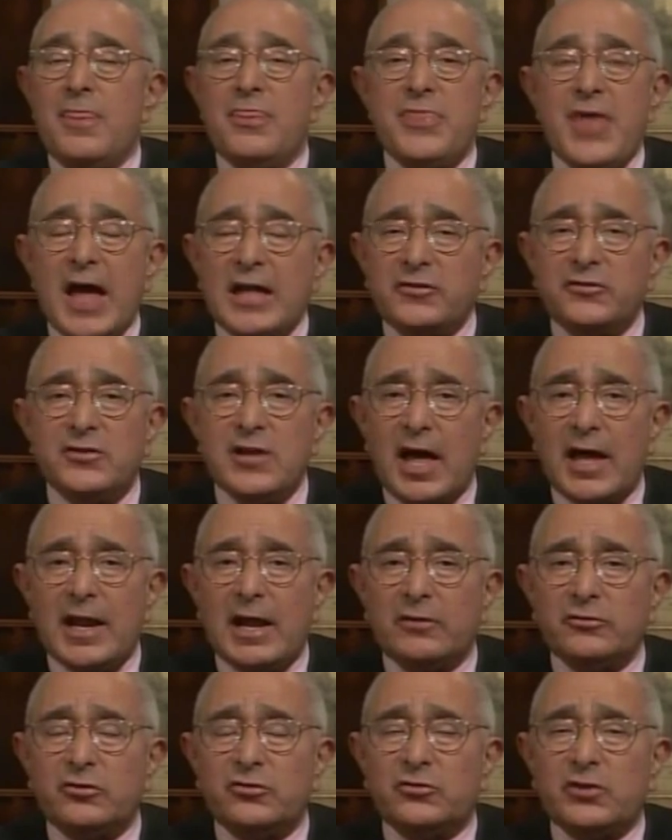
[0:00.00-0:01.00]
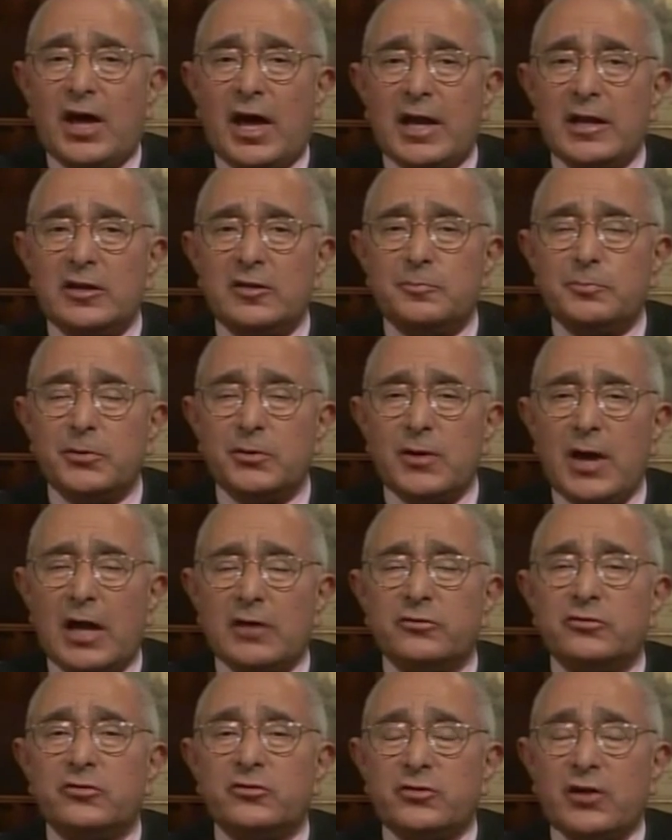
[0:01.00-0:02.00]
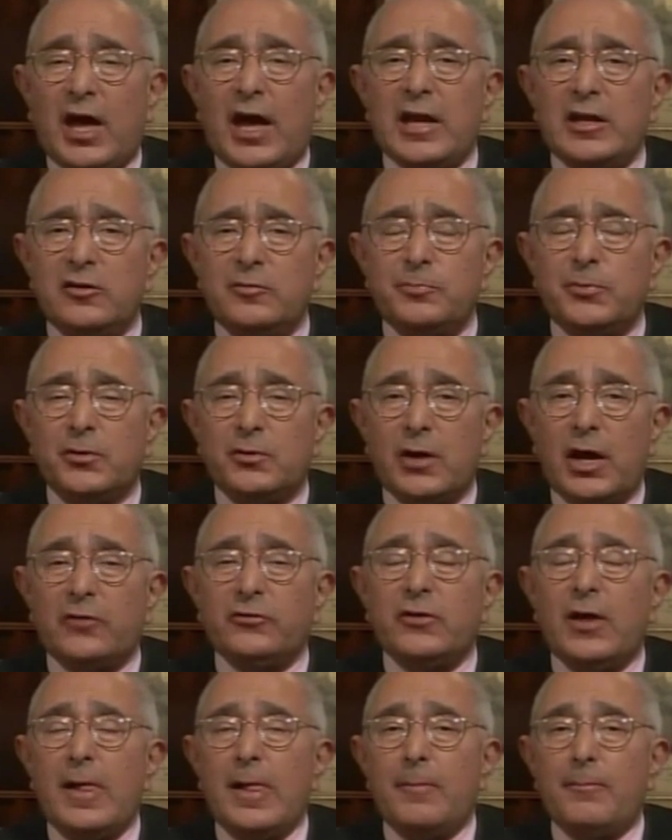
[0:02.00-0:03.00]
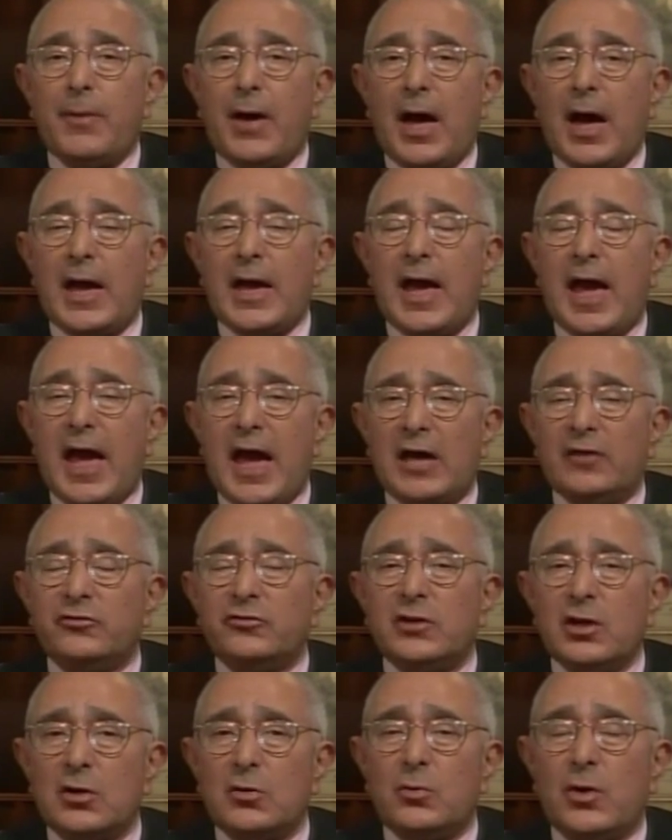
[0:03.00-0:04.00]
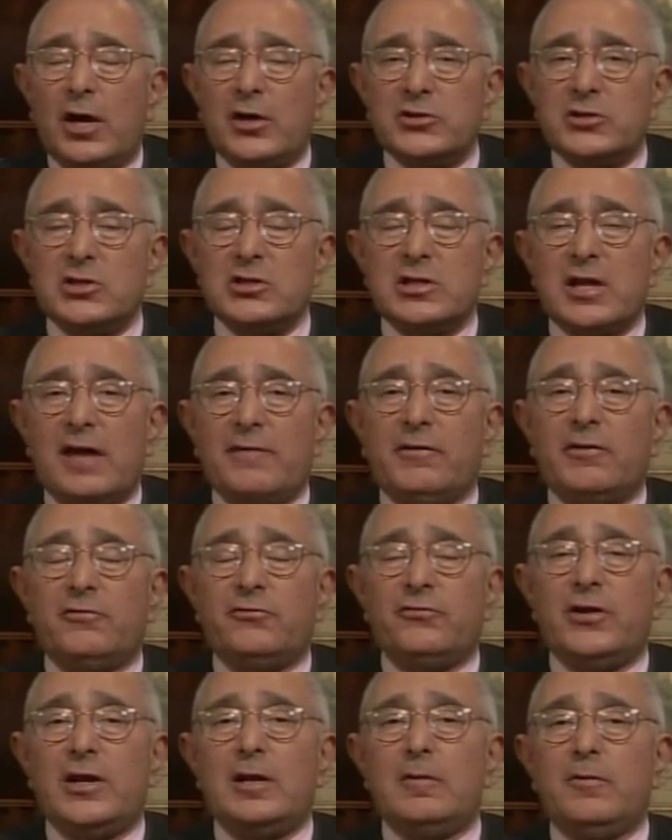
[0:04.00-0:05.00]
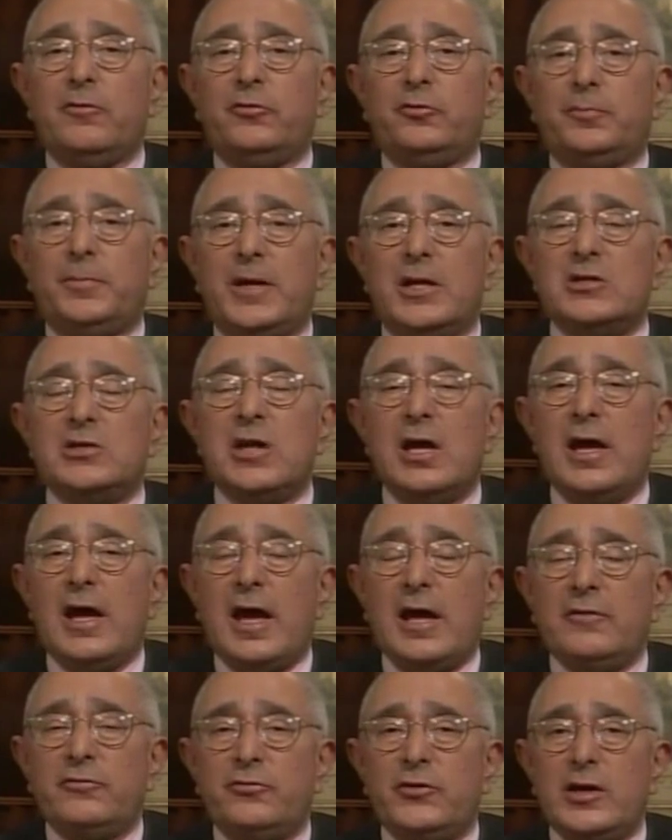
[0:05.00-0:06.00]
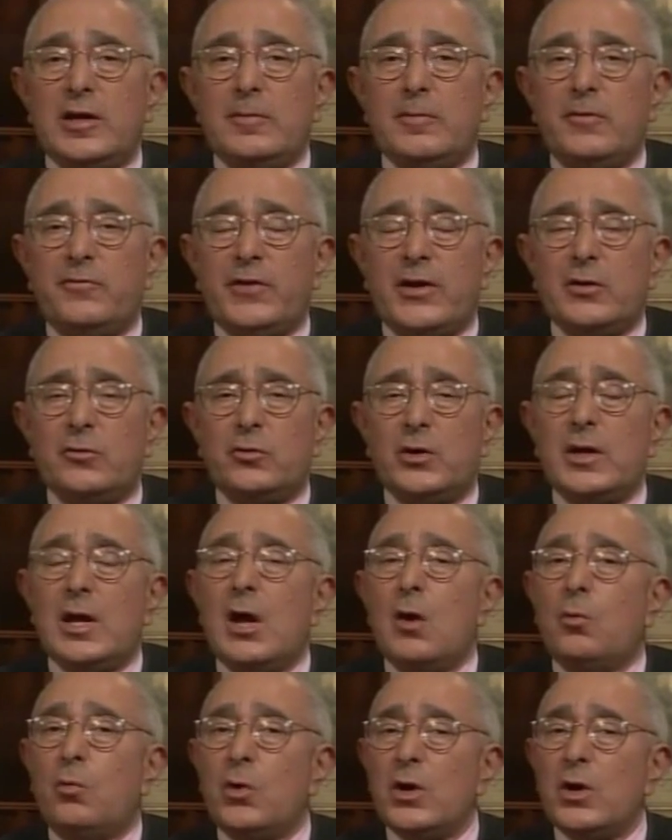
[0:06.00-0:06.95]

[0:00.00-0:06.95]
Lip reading: That's not how societies progress. Societies progress by asking questions and having freedom of speech and freedom of inquiry.